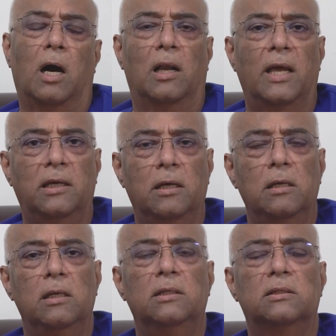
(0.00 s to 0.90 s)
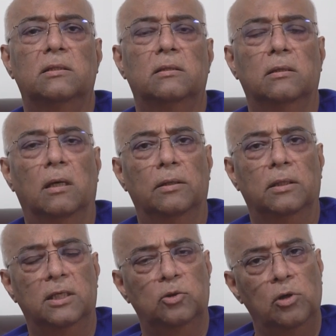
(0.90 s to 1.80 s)
Unlike kidneys,
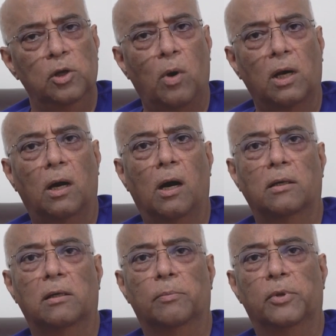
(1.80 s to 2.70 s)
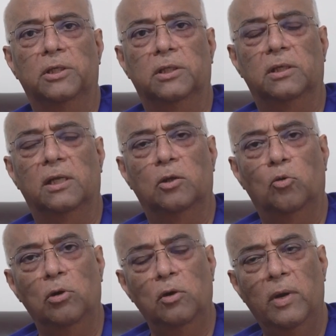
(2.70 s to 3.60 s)
there is only one heart in a patient, and the
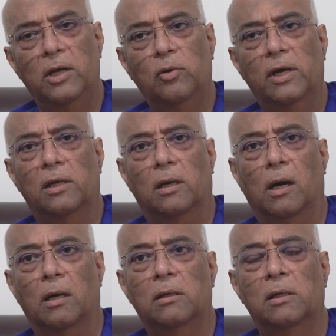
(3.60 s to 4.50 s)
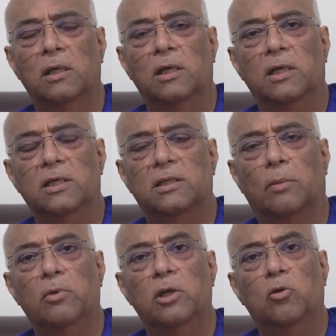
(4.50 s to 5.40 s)
only way to get a heart is
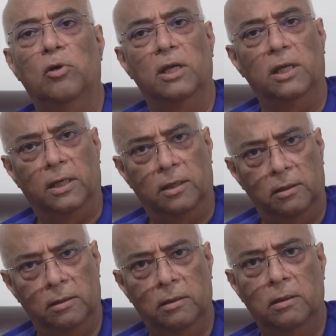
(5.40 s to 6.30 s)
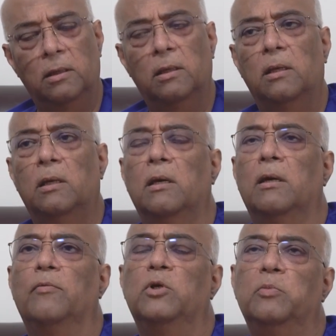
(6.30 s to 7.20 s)
somebody donating it,
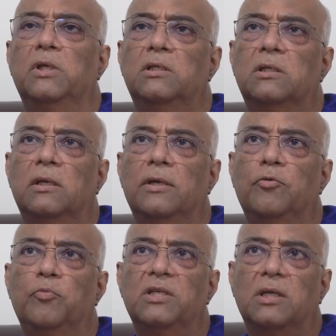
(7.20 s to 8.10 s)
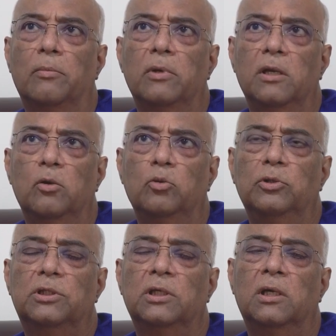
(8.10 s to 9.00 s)
which means it would be somebody who
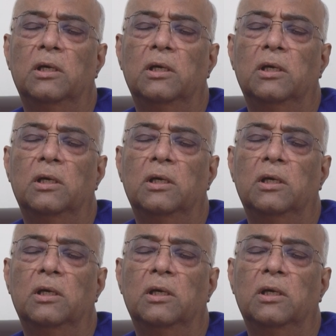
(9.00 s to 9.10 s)
is